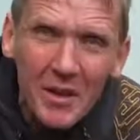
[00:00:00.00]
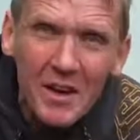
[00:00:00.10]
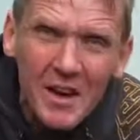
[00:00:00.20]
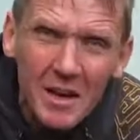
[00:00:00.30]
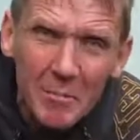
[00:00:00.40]
a
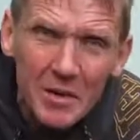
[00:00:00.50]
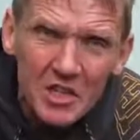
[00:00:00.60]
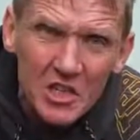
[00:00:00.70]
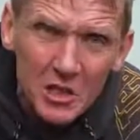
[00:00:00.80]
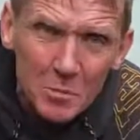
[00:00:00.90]
little bit
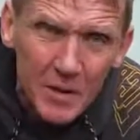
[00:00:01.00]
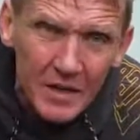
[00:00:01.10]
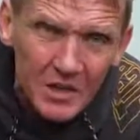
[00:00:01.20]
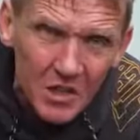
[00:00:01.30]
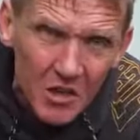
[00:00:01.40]

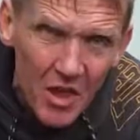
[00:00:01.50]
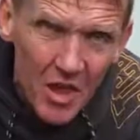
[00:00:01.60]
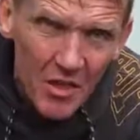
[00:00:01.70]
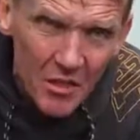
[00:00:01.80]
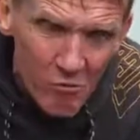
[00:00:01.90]
suspect that
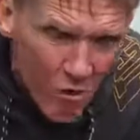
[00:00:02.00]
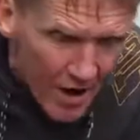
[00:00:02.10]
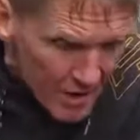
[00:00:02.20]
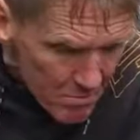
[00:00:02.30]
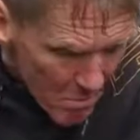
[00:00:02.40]
the
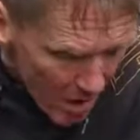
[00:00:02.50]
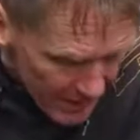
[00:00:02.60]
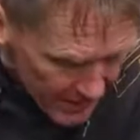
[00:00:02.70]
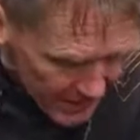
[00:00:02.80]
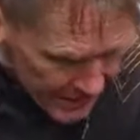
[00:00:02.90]
rain
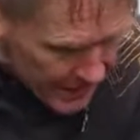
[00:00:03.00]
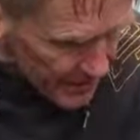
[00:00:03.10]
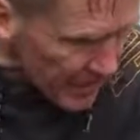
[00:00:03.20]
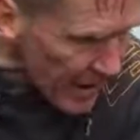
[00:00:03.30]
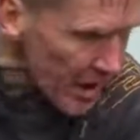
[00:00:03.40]
might get
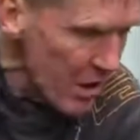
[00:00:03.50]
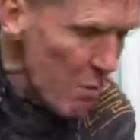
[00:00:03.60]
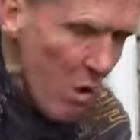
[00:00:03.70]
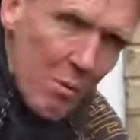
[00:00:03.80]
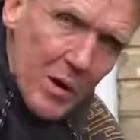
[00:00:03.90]
under,
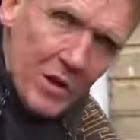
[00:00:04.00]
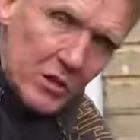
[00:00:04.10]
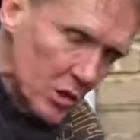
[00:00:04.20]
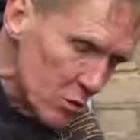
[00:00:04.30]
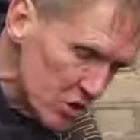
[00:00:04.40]
what we can do